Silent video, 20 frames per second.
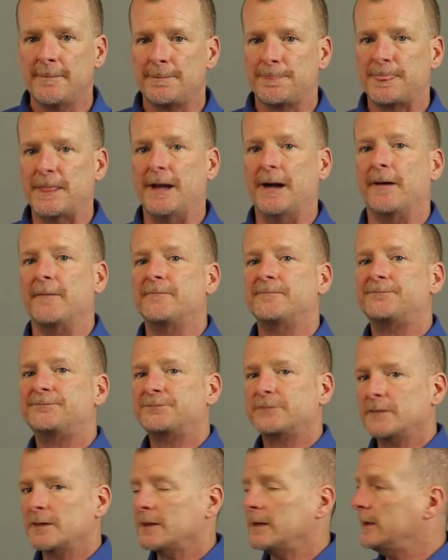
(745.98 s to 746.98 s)
Now,
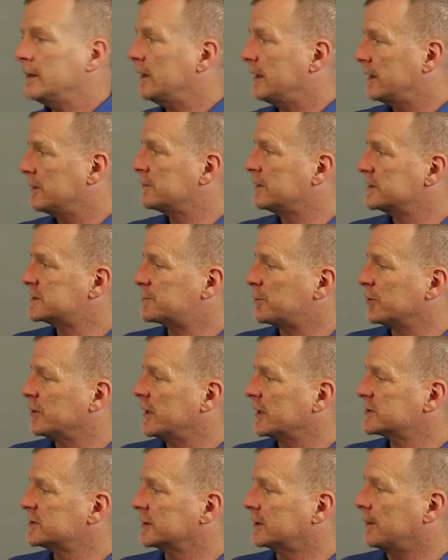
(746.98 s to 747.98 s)
his
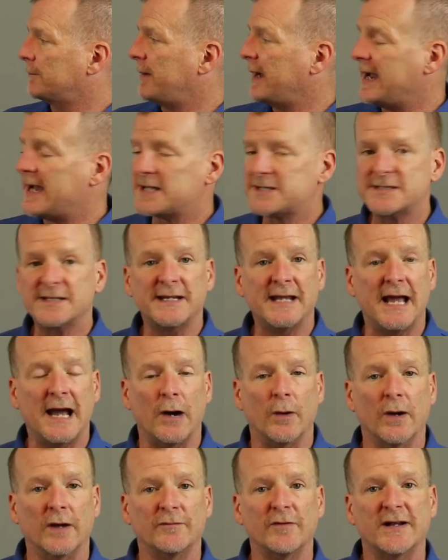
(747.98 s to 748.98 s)
production capacity,
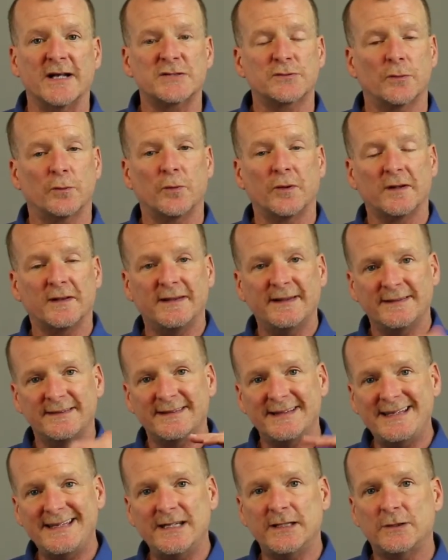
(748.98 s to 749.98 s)
however, that's what we're
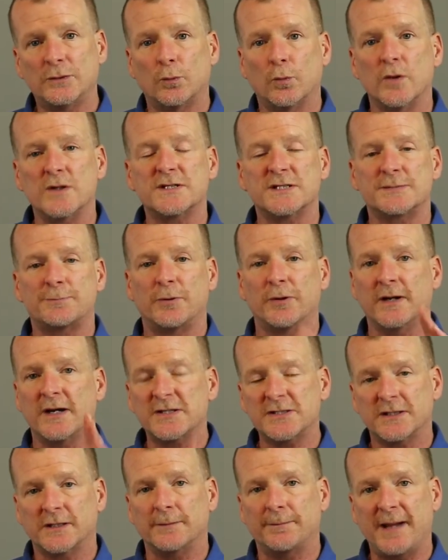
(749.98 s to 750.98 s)
leading towards. His
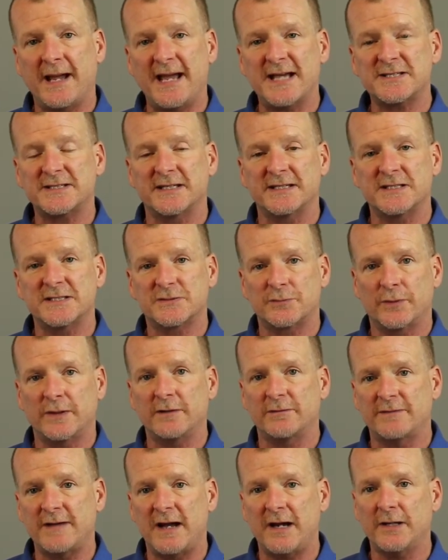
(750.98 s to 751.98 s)
production capacity, he's
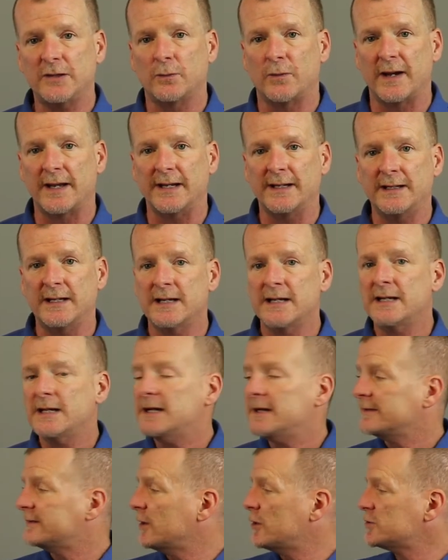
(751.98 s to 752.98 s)
reevaluating.
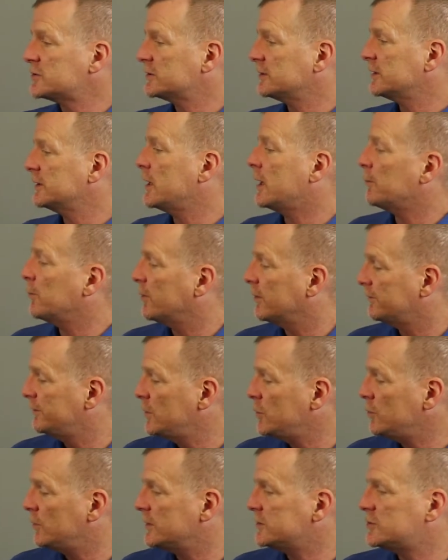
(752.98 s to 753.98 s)
Those are the number of
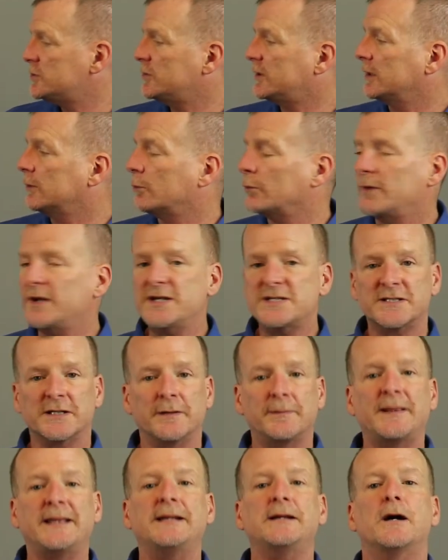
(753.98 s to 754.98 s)
units you can
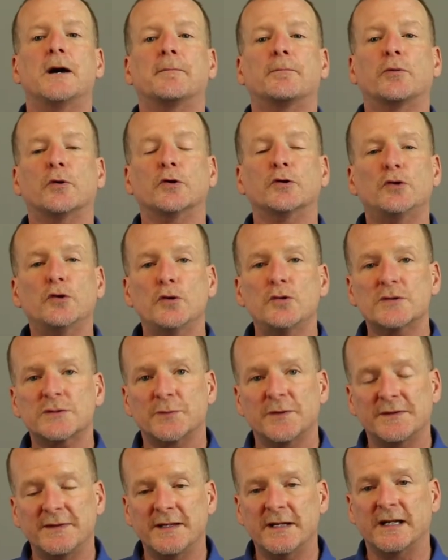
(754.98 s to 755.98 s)
reasonably produce
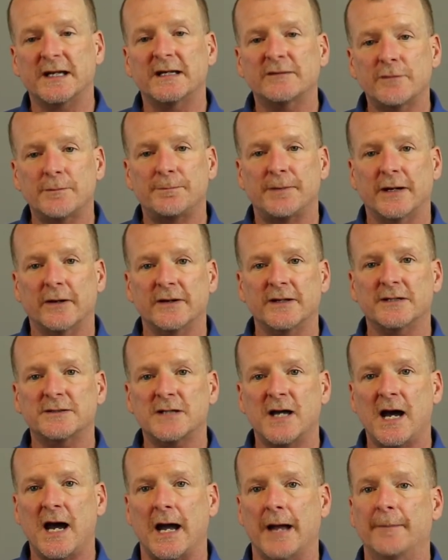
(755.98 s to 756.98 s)
within a given period of
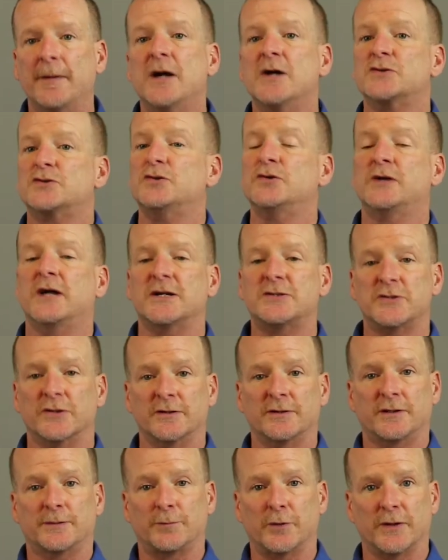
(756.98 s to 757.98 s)
time. So you got
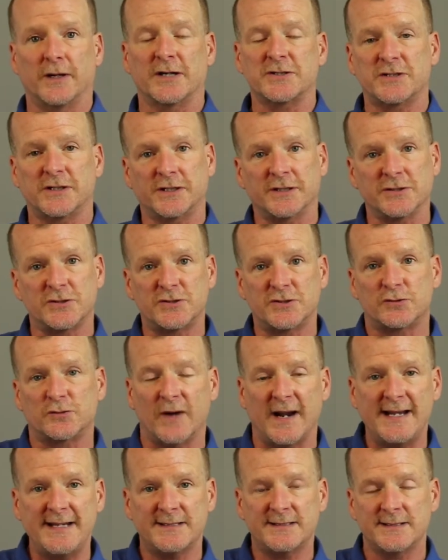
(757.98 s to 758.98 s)
your production
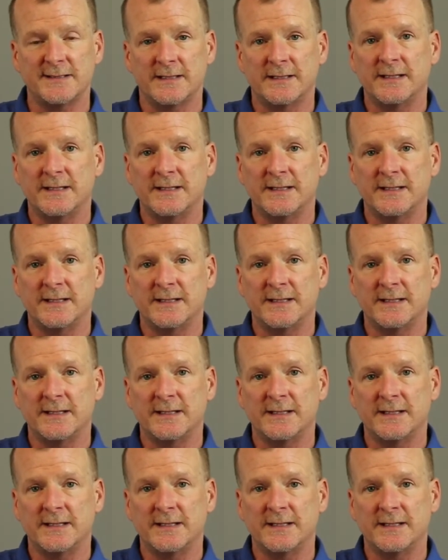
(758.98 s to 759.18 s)
constraint,